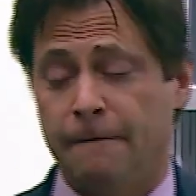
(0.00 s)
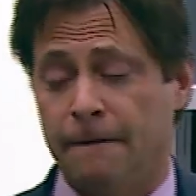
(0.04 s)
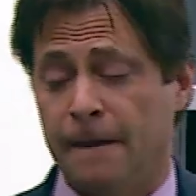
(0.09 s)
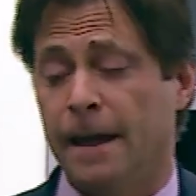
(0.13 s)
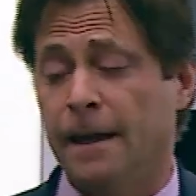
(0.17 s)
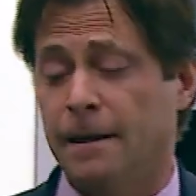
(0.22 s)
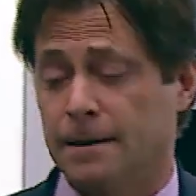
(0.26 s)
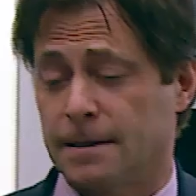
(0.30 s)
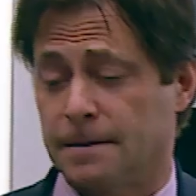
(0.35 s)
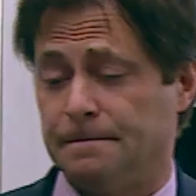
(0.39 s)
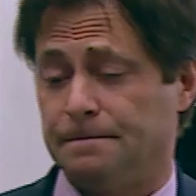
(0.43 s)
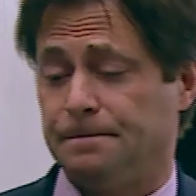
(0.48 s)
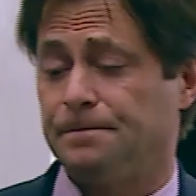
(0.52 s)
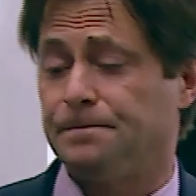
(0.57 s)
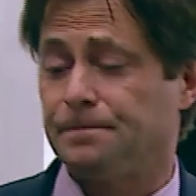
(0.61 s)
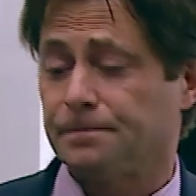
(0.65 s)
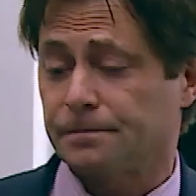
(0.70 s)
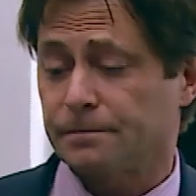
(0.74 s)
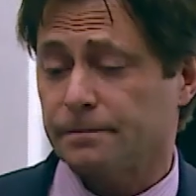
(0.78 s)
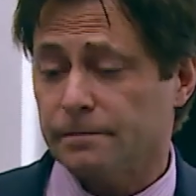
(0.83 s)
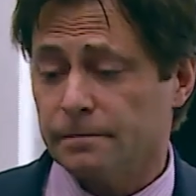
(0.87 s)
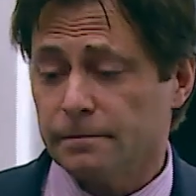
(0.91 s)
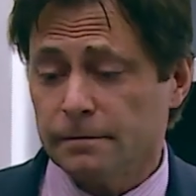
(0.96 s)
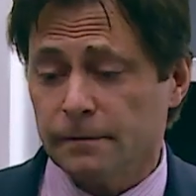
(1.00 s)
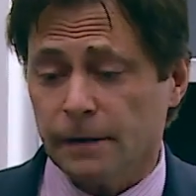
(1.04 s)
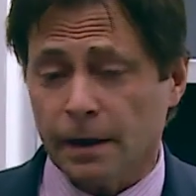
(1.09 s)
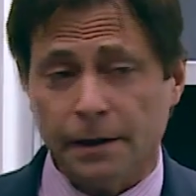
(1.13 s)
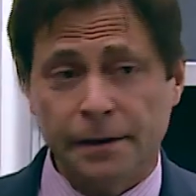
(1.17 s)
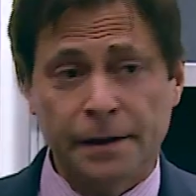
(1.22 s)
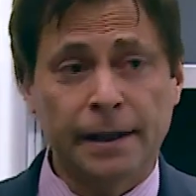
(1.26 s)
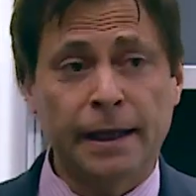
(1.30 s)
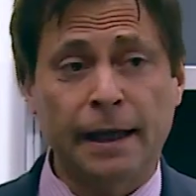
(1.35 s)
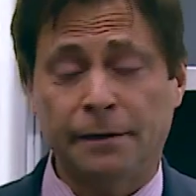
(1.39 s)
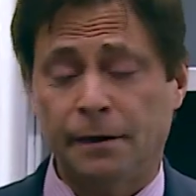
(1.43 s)
things
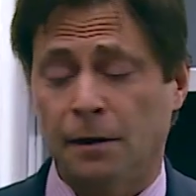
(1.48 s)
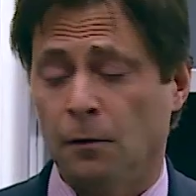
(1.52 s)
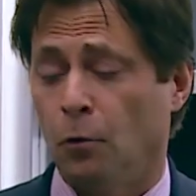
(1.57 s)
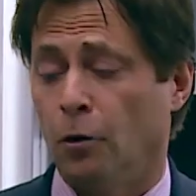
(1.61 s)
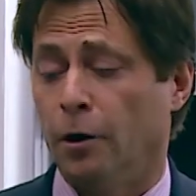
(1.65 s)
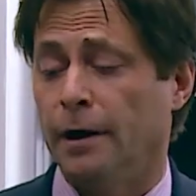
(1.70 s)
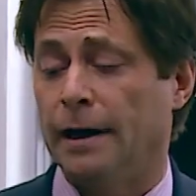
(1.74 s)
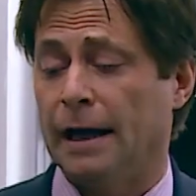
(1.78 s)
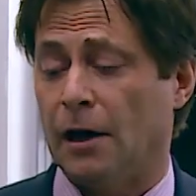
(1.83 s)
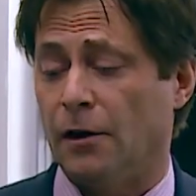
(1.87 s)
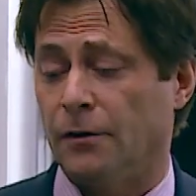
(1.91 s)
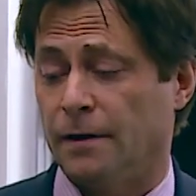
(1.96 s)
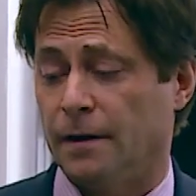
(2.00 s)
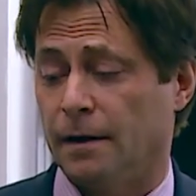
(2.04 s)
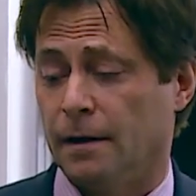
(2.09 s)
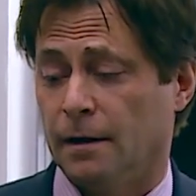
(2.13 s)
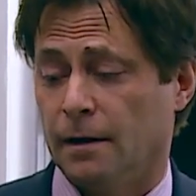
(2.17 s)
to get the word out.